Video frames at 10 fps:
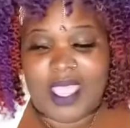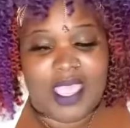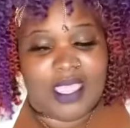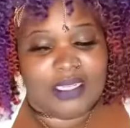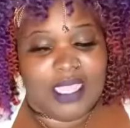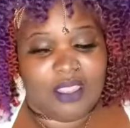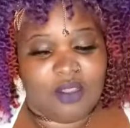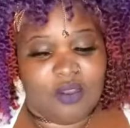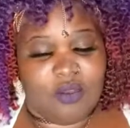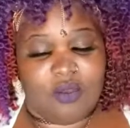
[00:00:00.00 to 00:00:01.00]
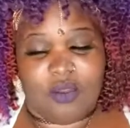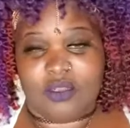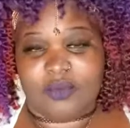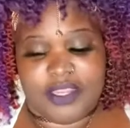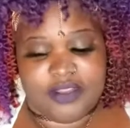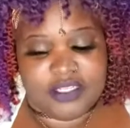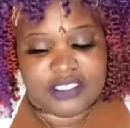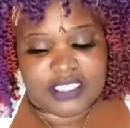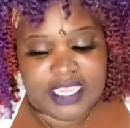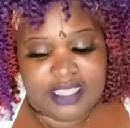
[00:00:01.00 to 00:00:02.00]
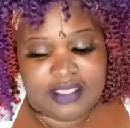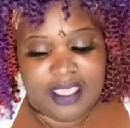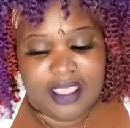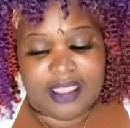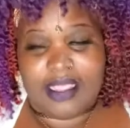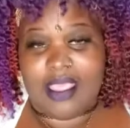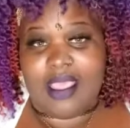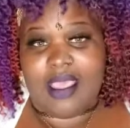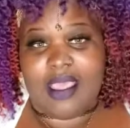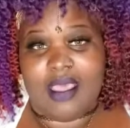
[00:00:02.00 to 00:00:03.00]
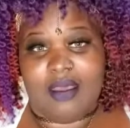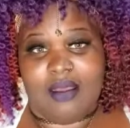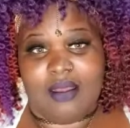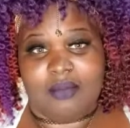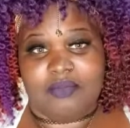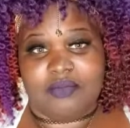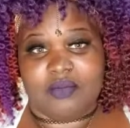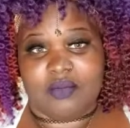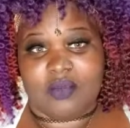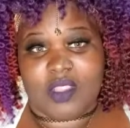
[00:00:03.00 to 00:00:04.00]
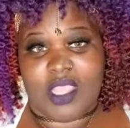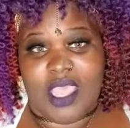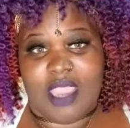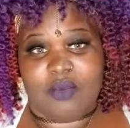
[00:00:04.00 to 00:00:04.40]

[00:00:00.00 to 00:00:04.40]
And I'll go on the record and say that I